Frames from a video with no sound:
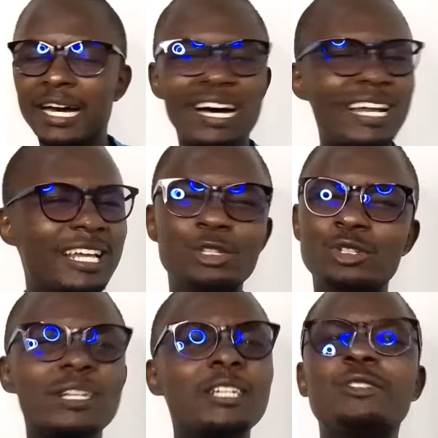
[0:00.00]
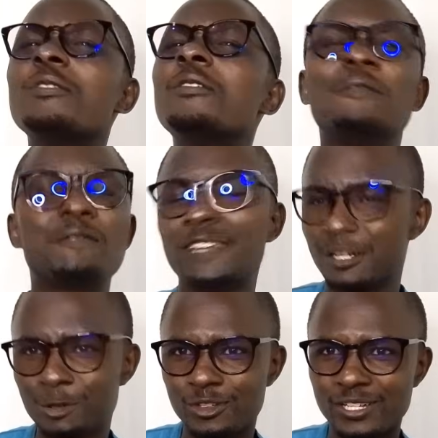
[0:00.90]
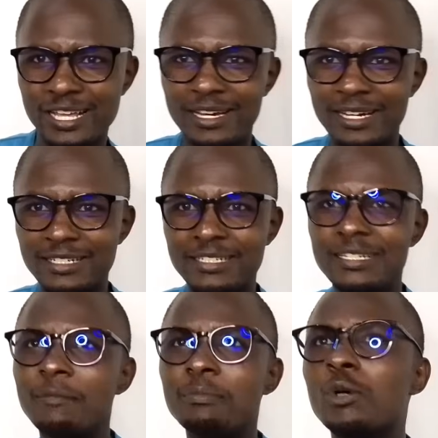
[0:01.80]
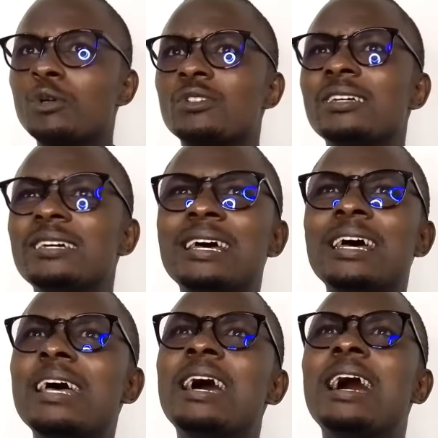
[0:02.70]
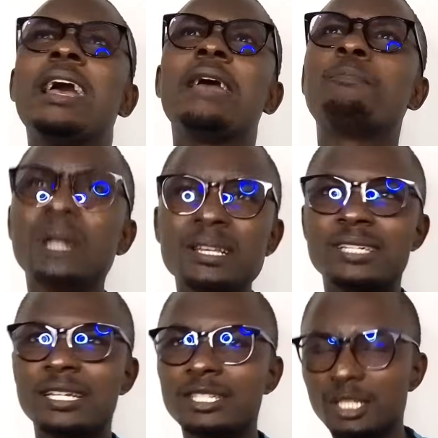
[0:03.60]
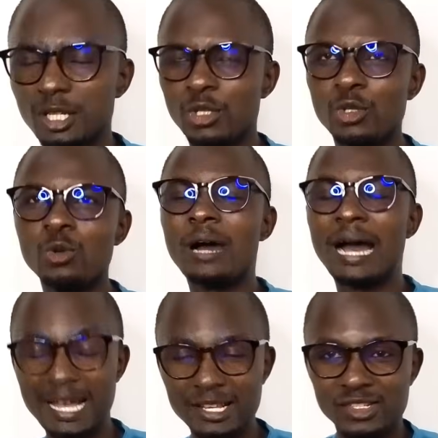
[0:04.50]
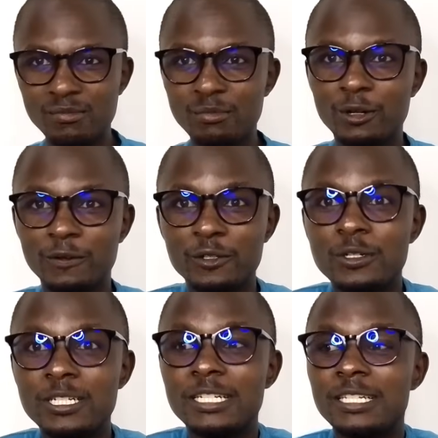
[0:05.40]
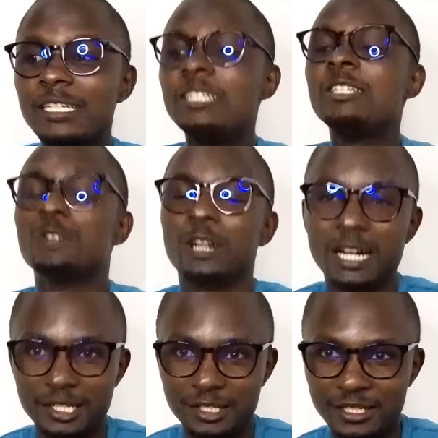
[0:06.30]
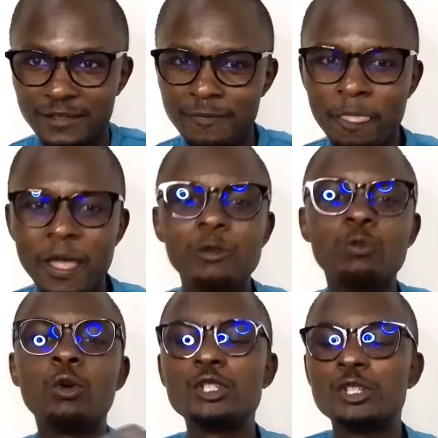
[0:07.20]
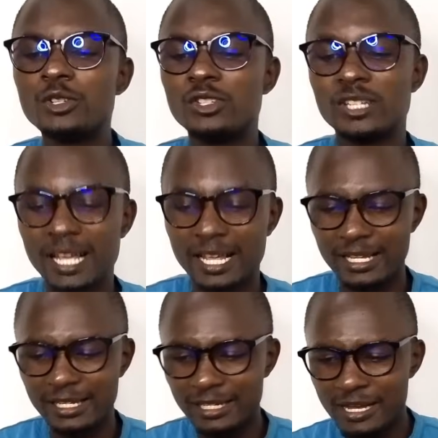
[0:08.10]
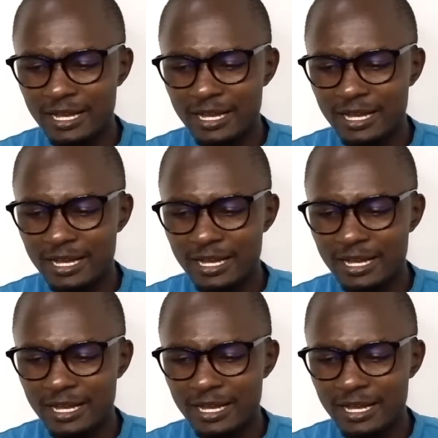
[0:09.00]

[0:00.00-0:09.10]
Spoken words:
And I usually don't fear to say that because a president, you are a symbol of unity in your country. And what you say,